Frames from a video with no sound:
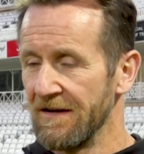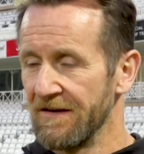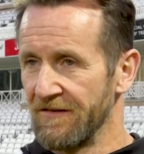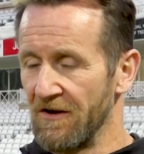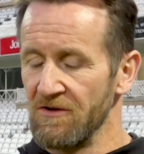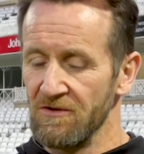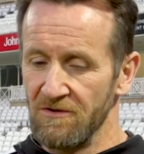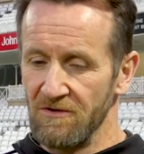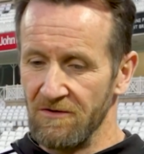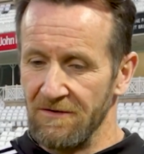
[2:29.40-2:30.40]
So
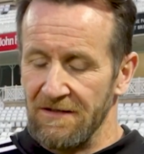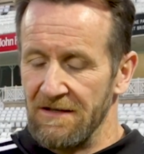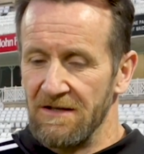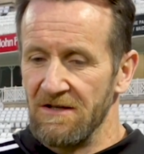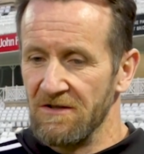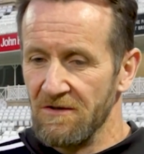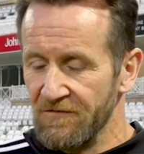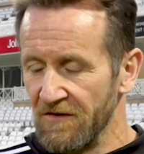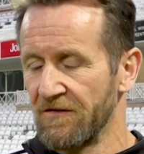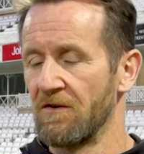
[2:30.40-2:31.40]
you've
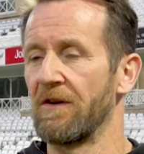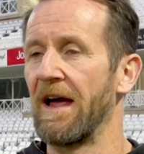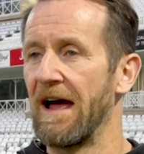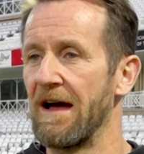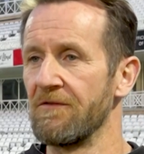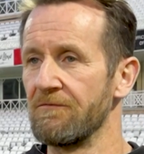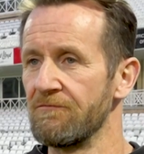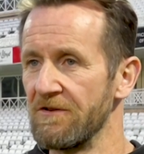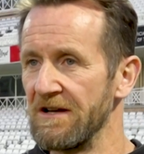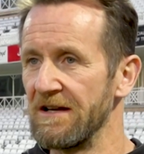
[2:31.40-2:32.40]
just got to have a
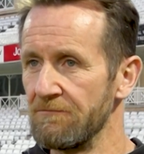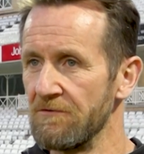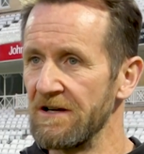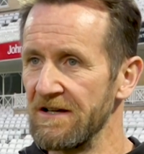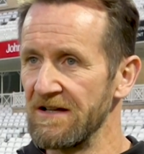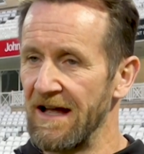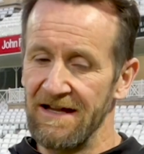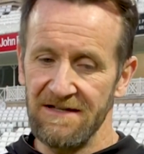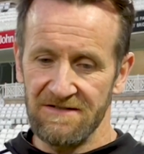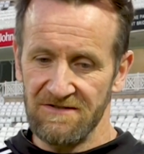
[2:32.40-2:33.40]
really,
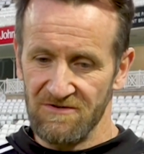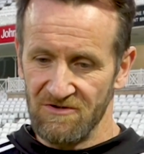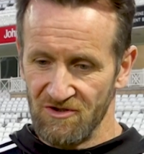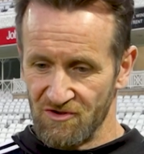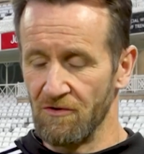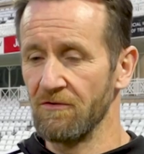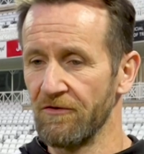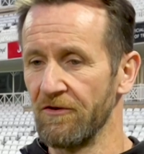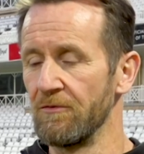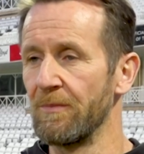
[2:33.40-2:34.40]
really strong
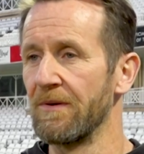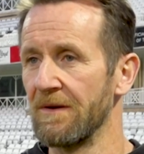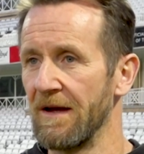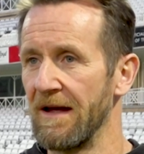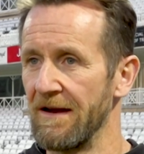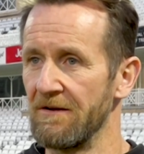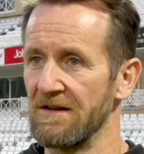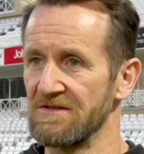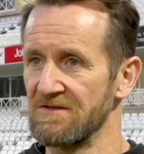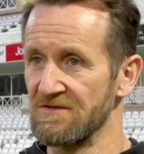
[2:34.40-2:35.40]
group,
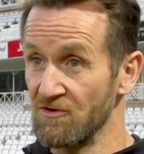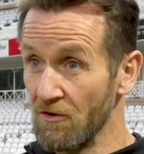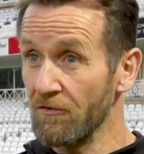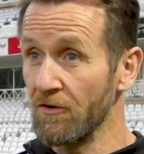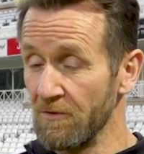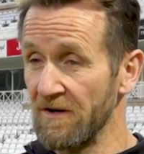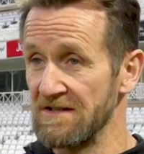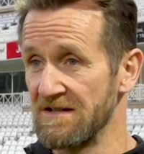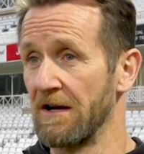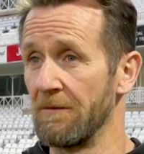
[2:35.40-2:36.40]
a strong group looking
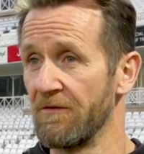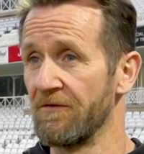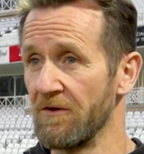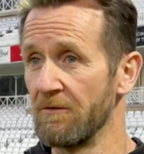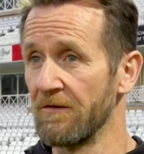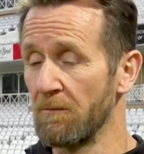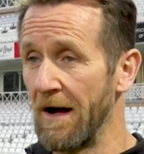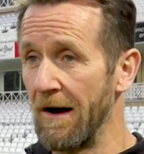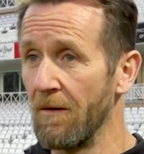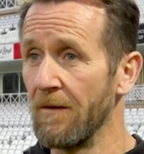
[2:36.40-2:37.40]
to come through as
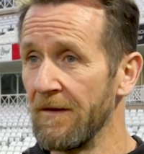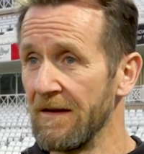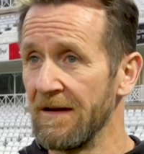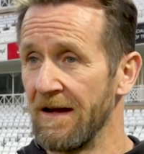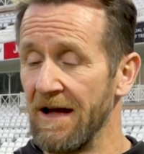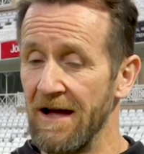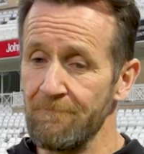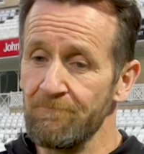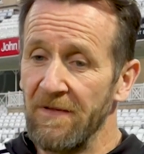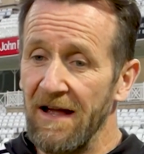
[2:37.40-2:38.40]
well.
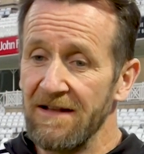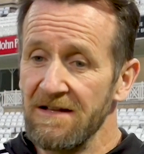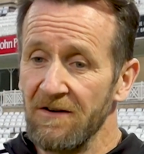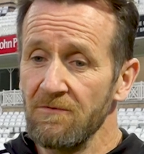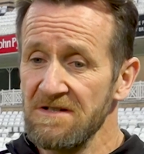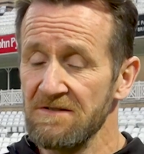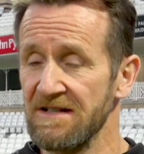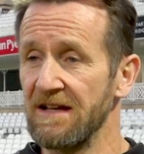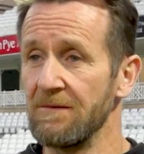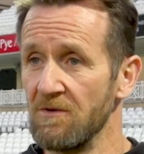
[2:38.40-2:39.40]
And also
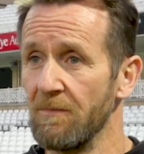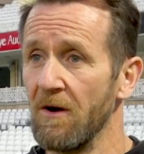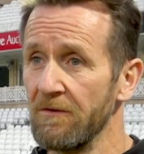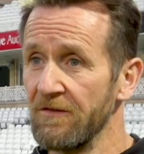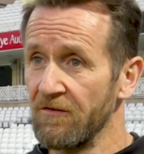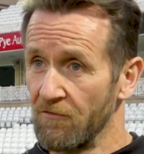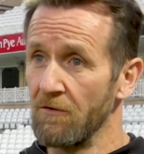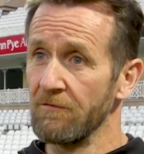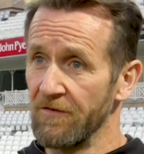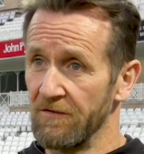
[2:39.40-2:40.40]
to keep your bowling
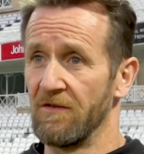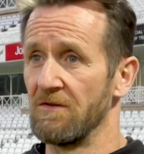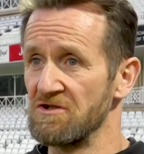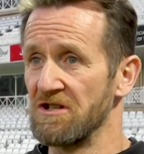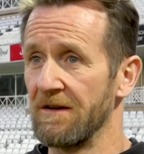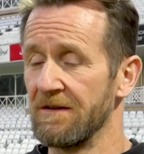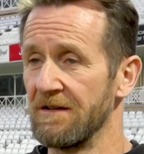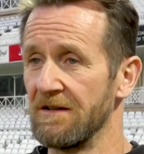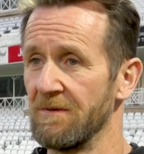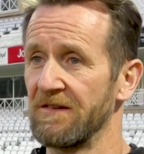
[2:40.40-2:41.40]
strong for the future.
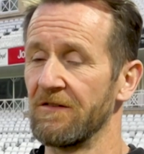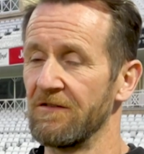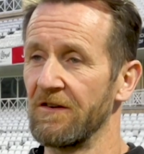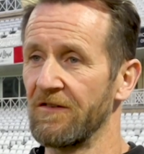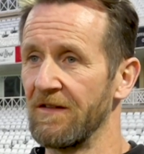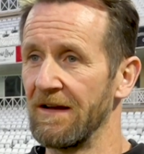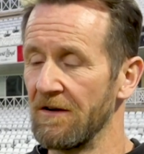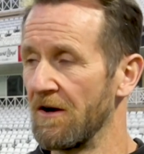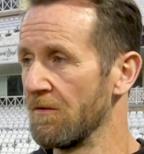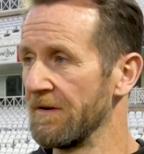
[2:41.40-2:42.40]
You mustn't just think,
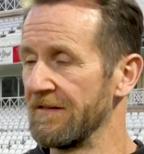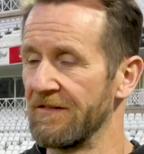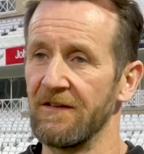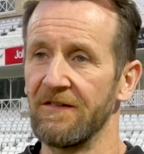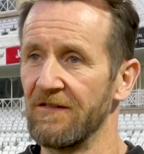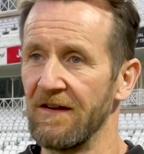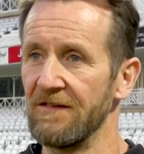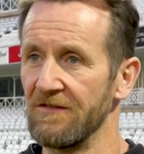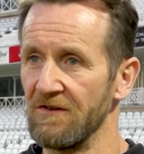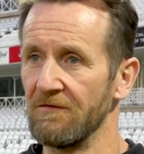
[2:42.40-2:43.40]
oh, it's this
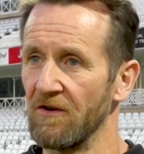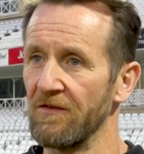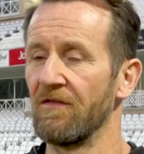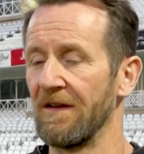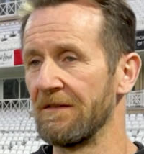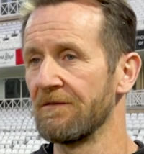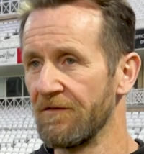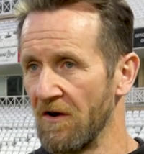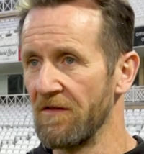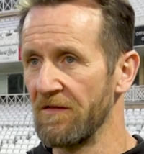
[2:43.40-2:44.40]
season. You've got to think
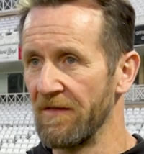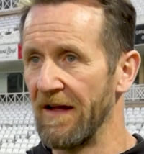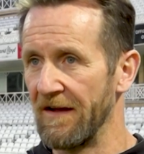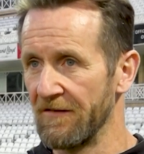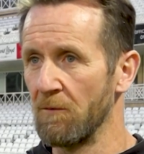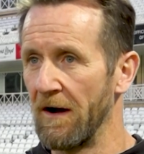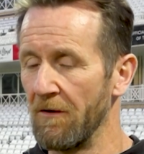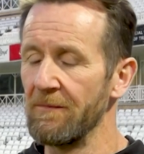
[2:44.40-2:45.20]
further than that as well.